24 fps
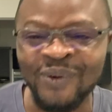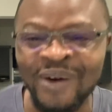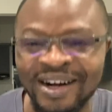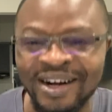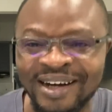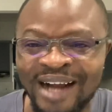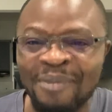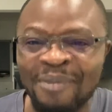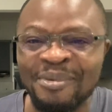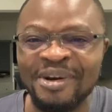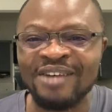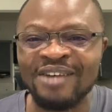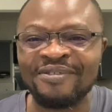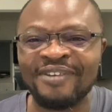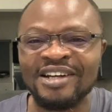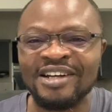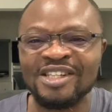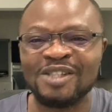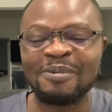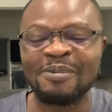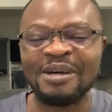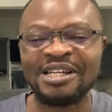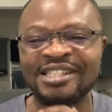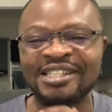welcoming in a very
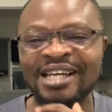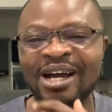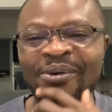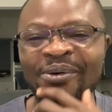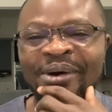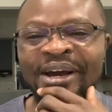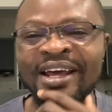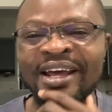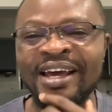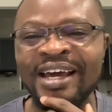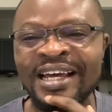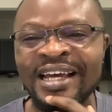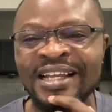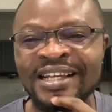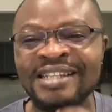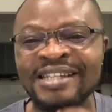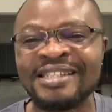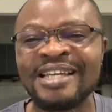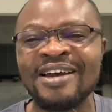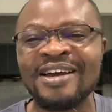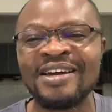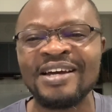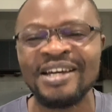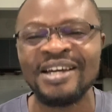special way.
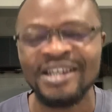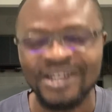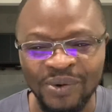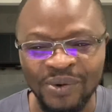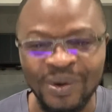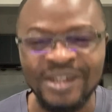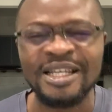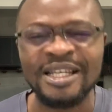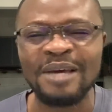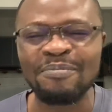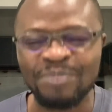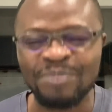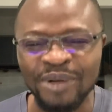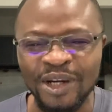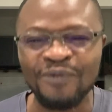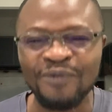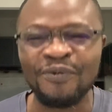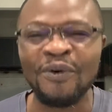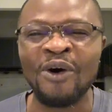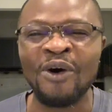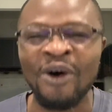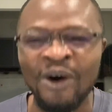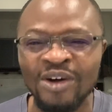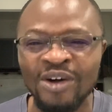It was a
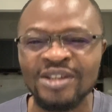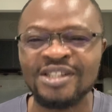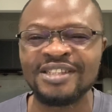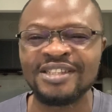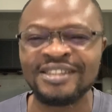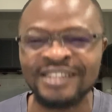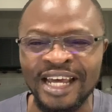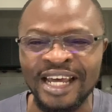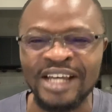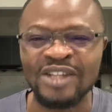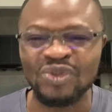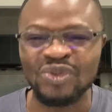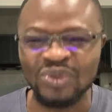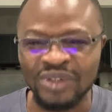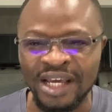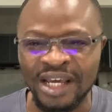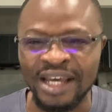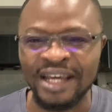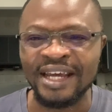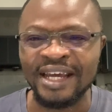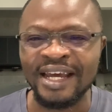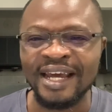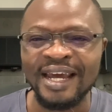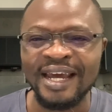beautiful hot day
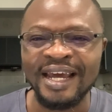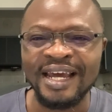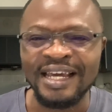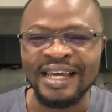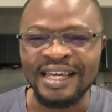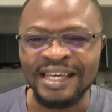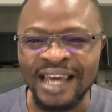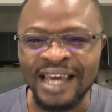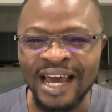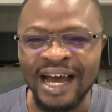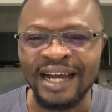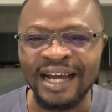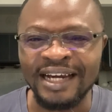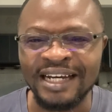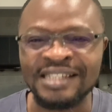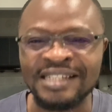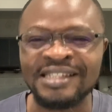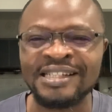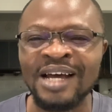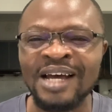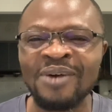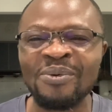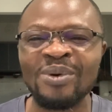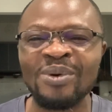today. Yeah, the
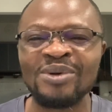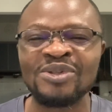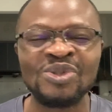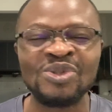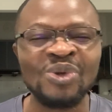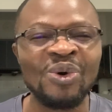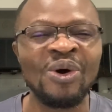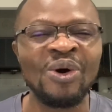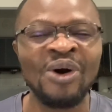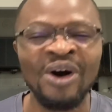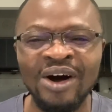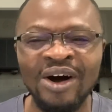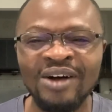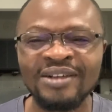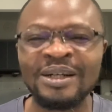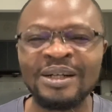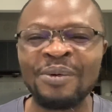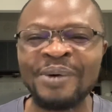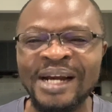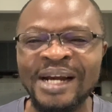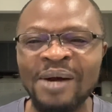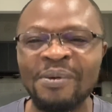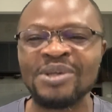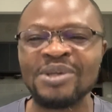sun was so hot, the
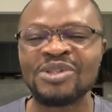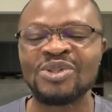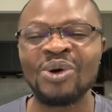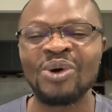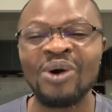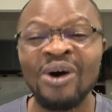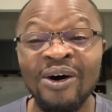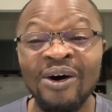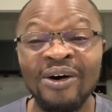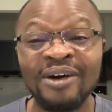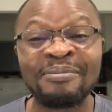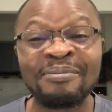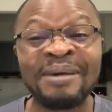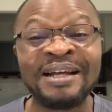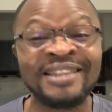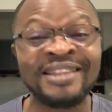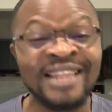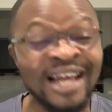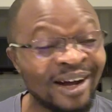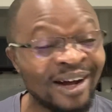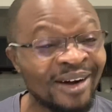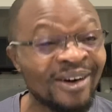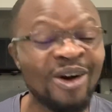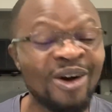weather was so hot. But
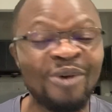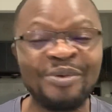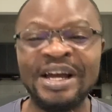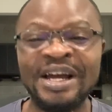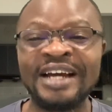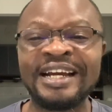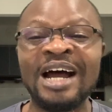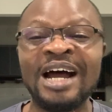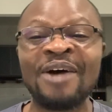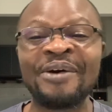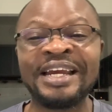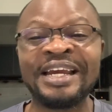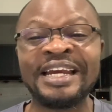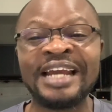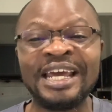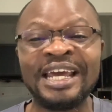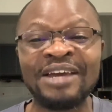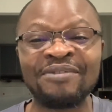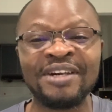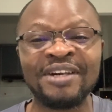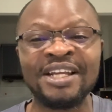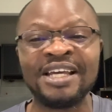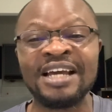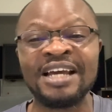thank God we are now in the
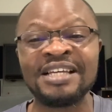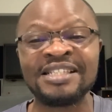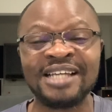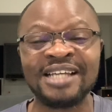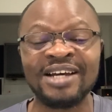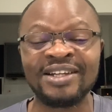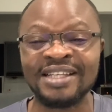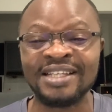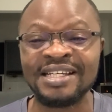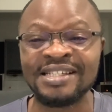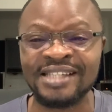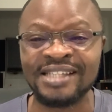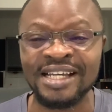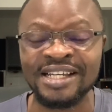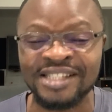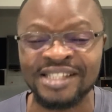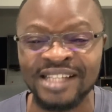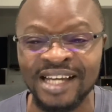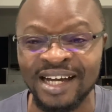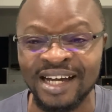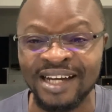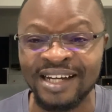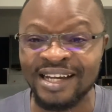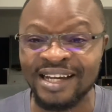evening here in Southeast
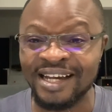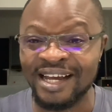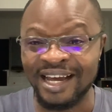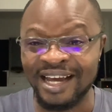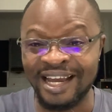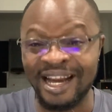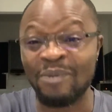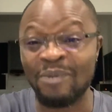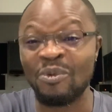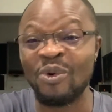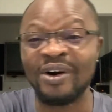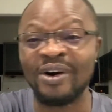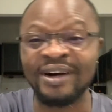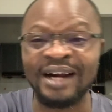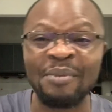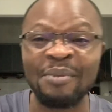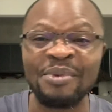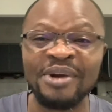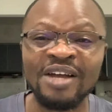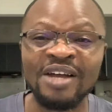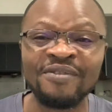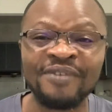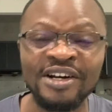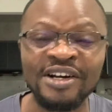Asia. And I'm
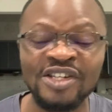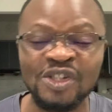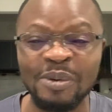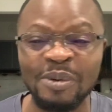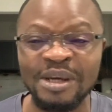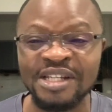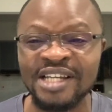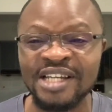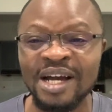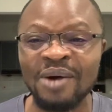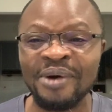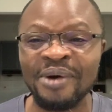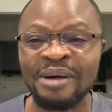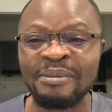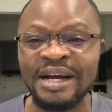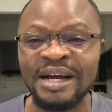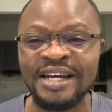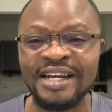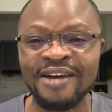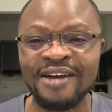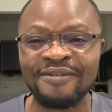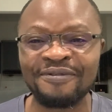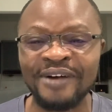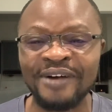welcoming in a very special way, my
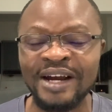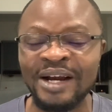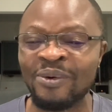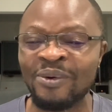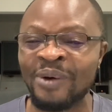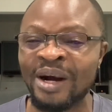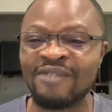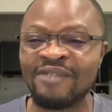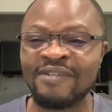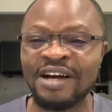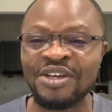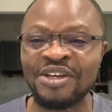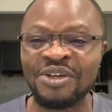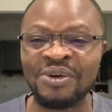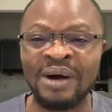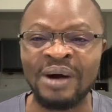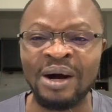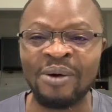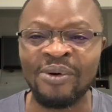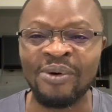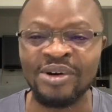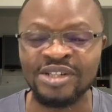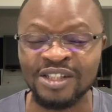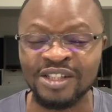dear friend. Wherever you
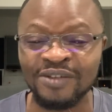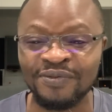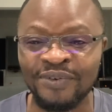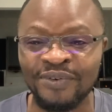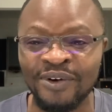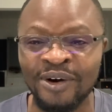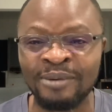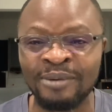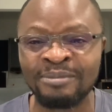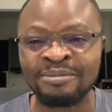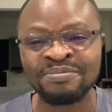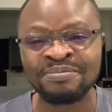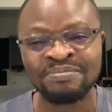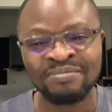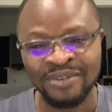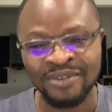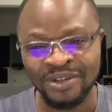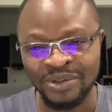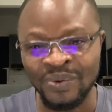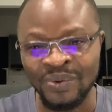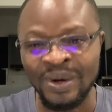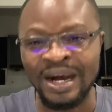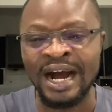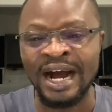are watching from,
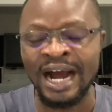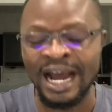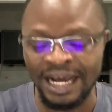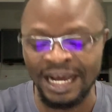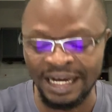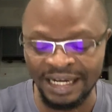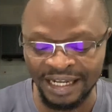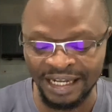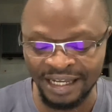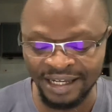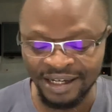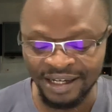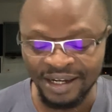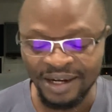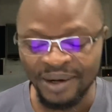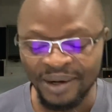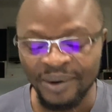you are highly